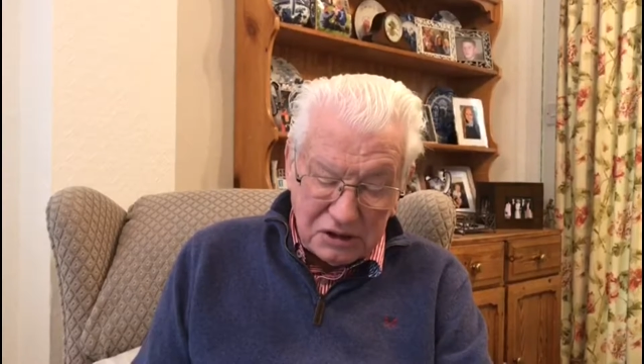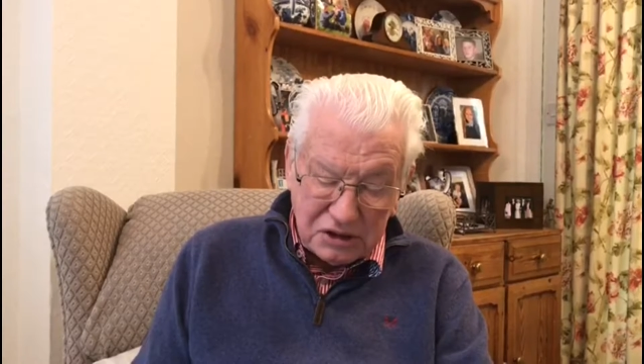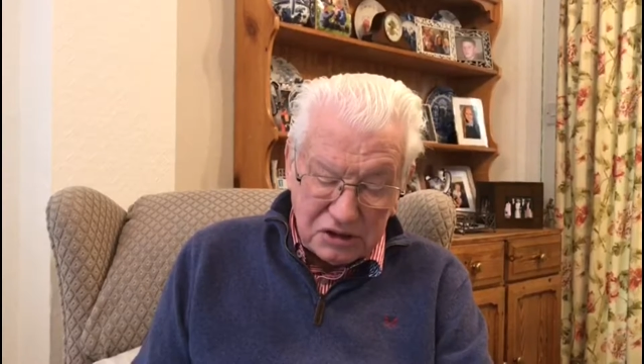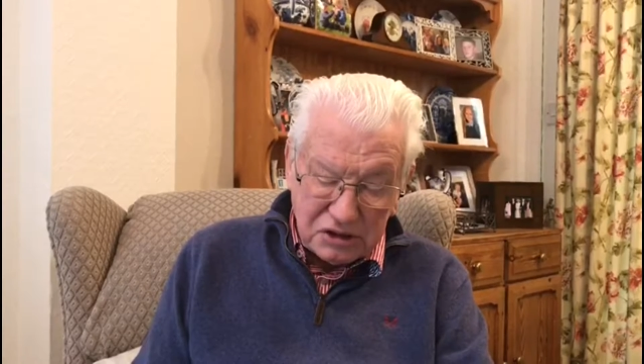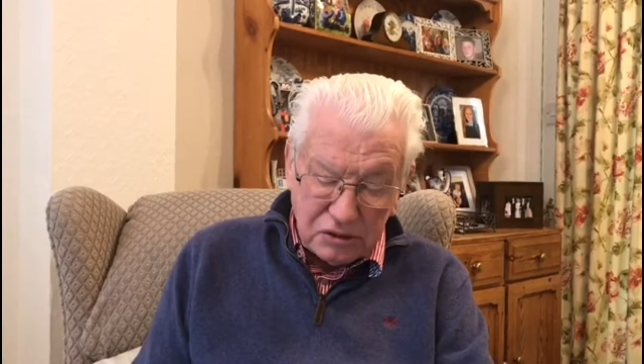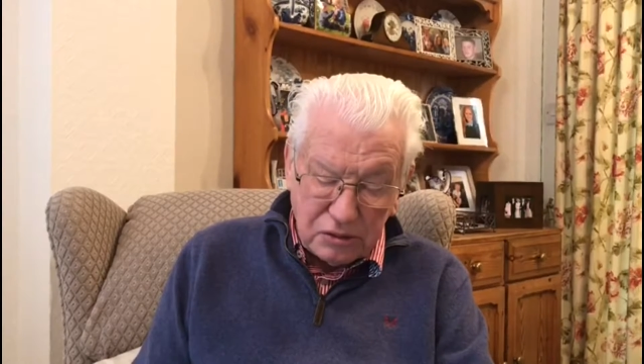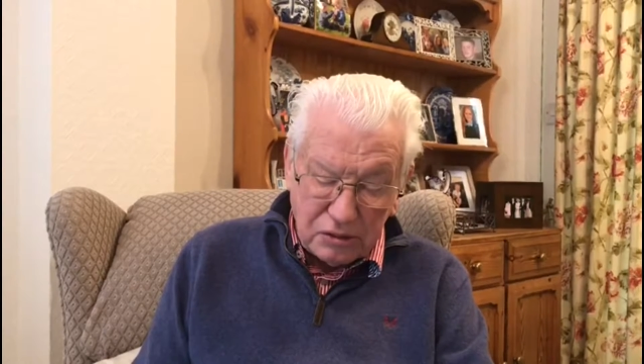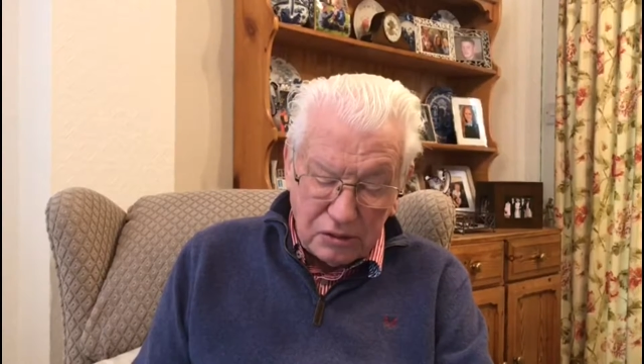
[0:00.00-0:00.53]

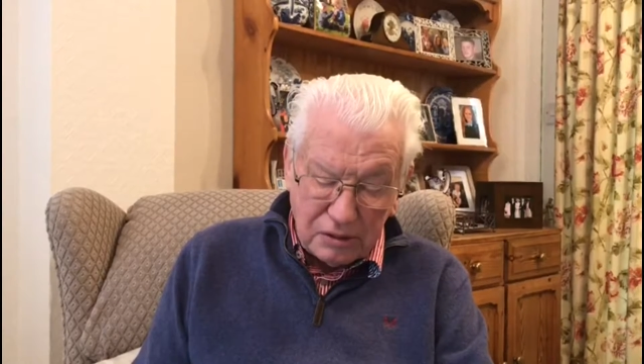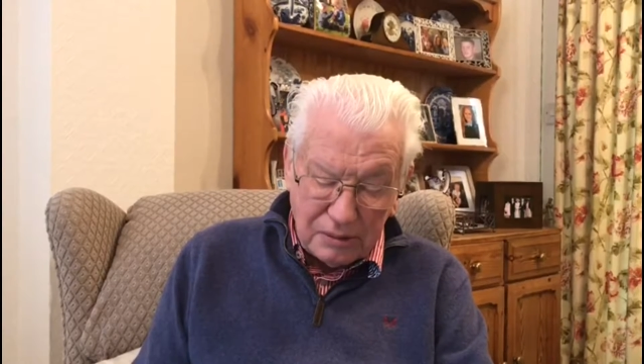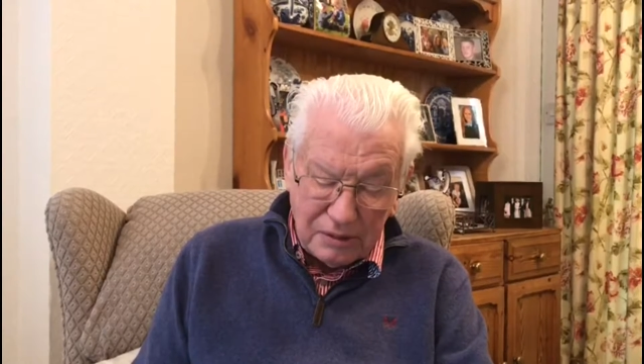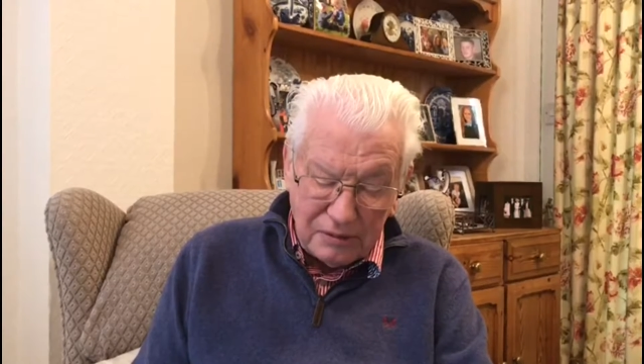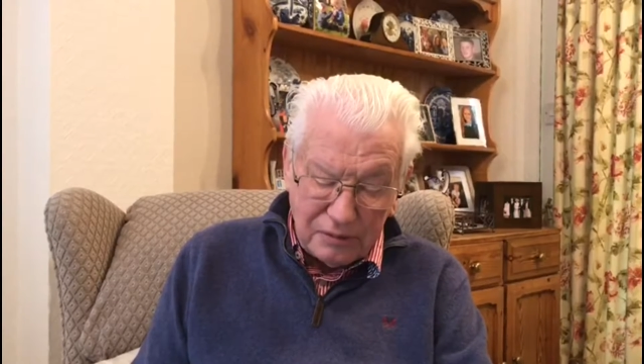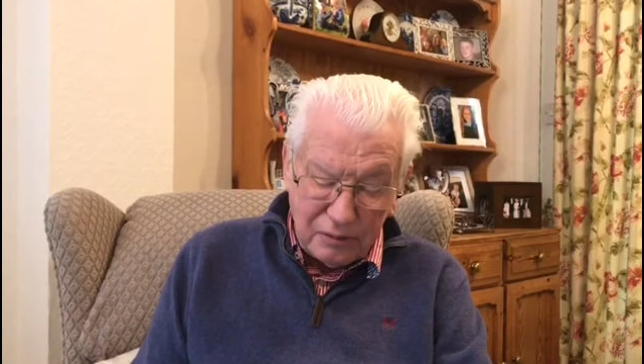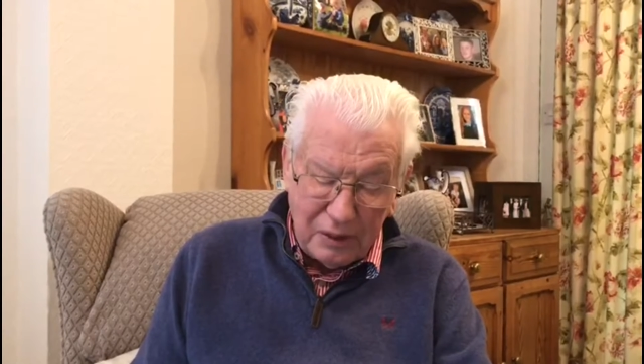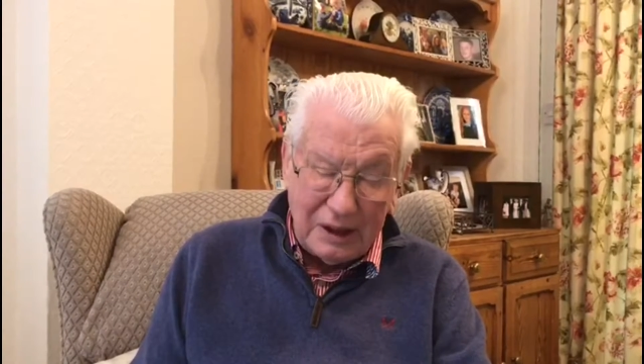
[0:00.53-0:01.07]
storm
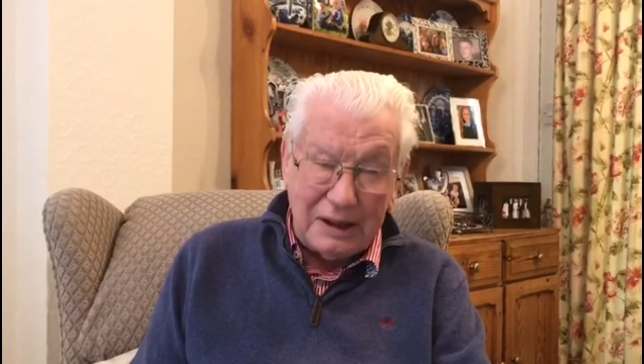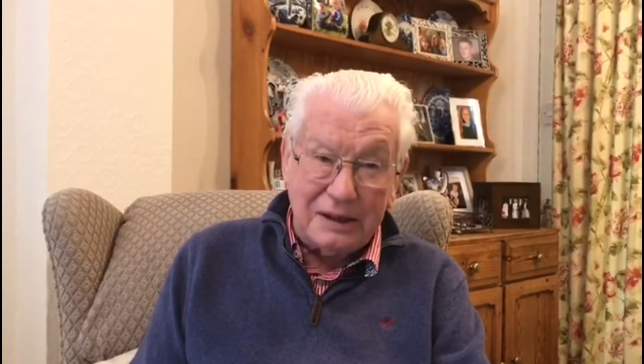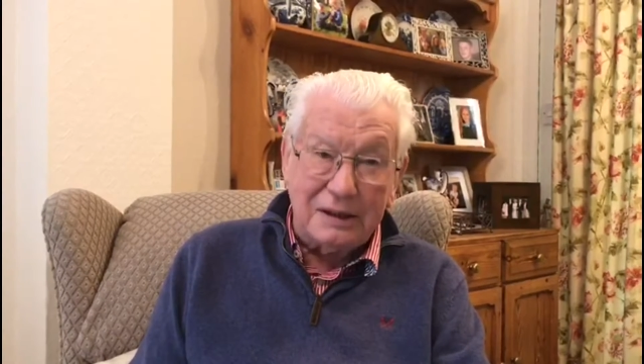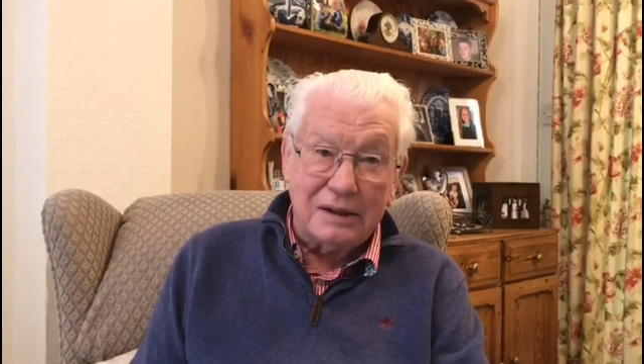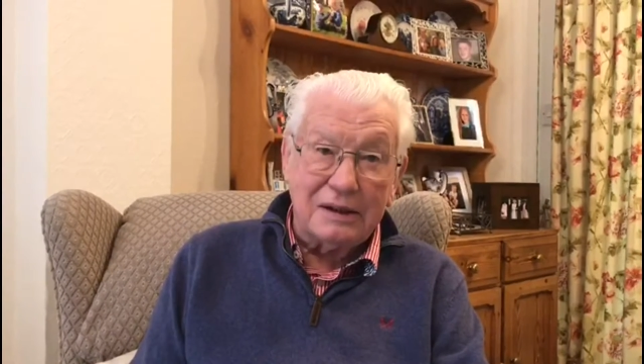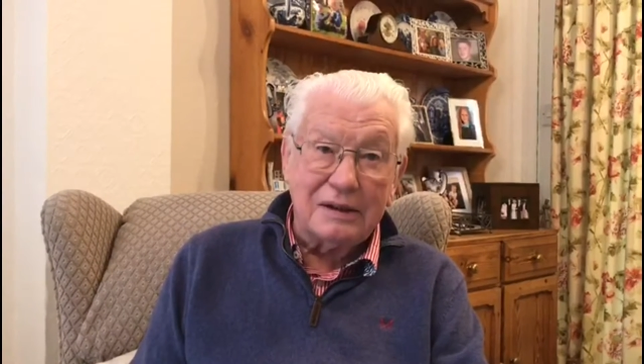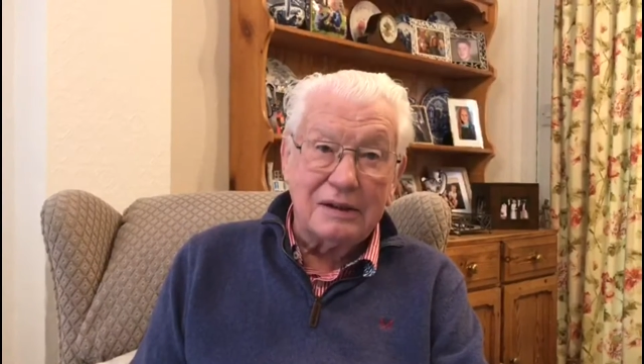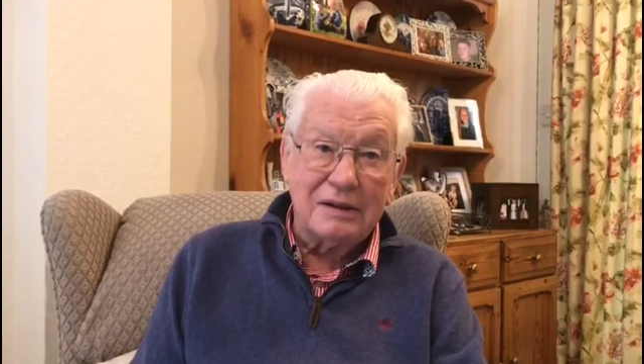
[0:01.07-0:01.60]
of
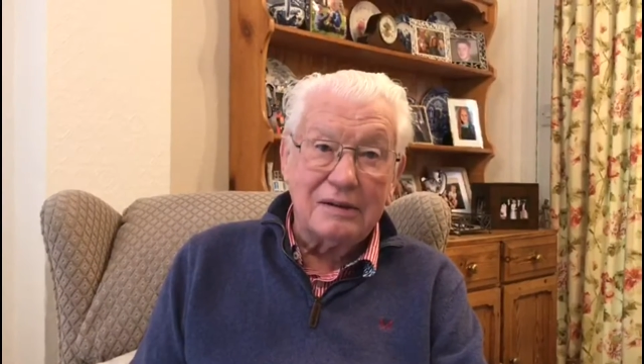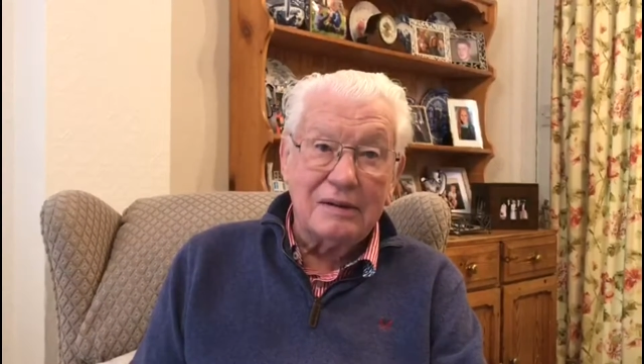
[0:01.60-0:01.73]
wind,